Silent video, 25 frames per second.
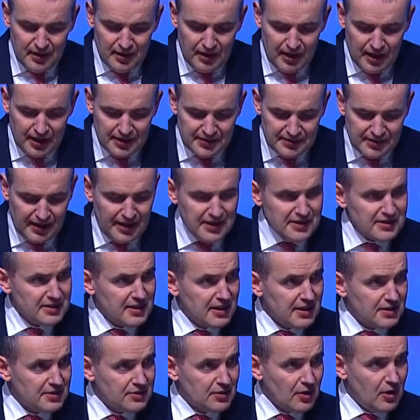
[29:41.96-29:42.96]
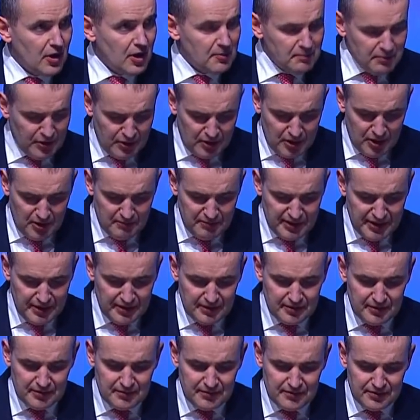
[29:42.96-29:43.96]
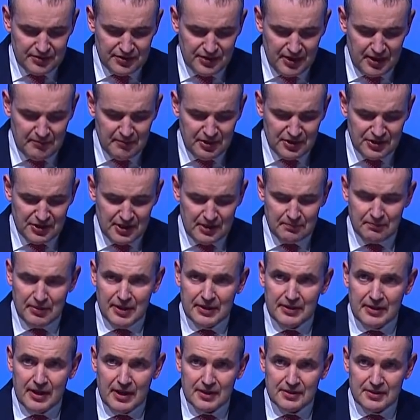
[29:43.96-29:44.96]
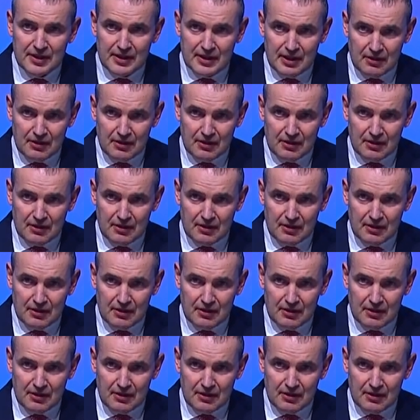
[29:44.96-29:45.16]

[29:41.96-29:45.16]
and Iceland's upcoming chairmanship in the Arctic